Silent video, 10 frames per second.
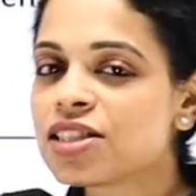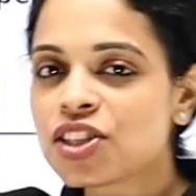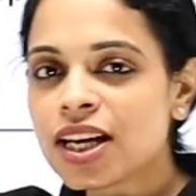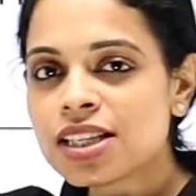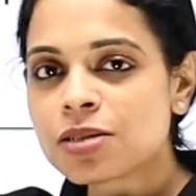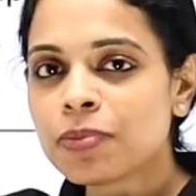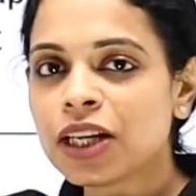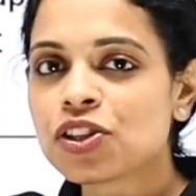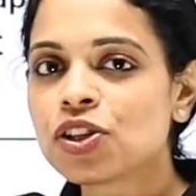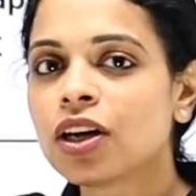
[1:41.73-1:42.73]
Just
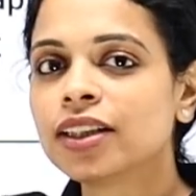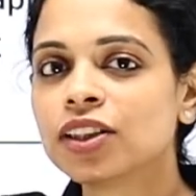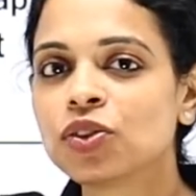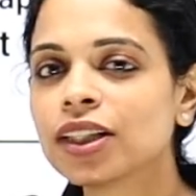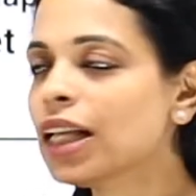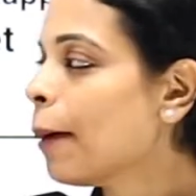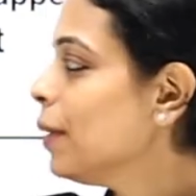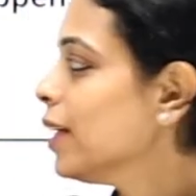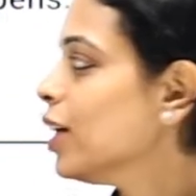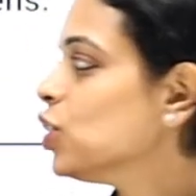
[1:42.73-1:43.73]
make sure that trigger
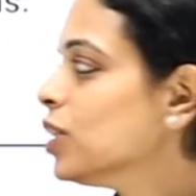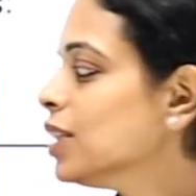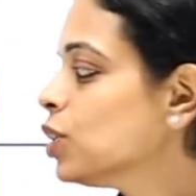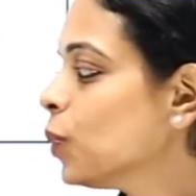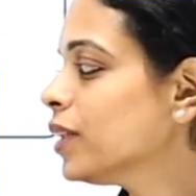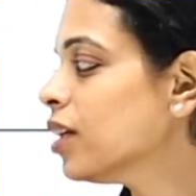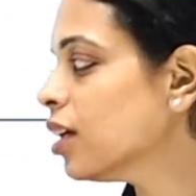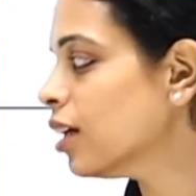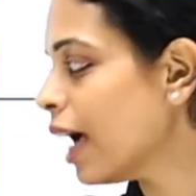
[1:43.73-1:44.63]
application is Twitter,